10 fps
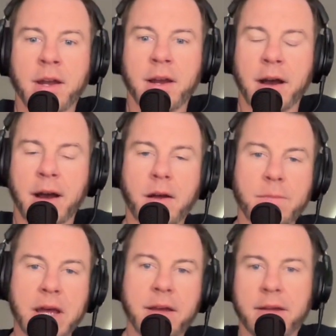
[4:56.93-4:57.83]

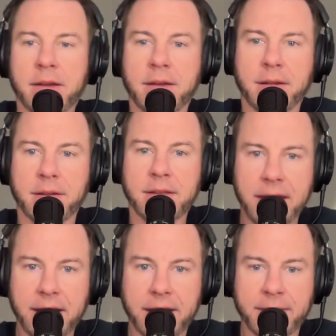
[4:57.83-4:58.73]

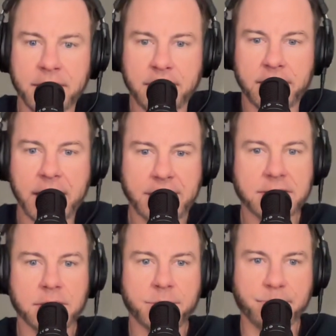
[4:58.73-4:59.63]
yeah,
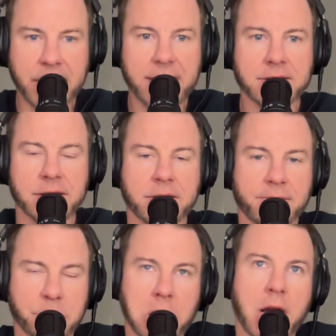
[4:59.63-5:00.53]
that's the basics
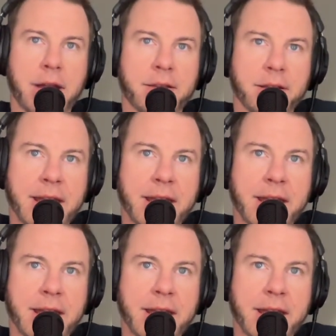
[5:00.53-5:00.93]
of plot.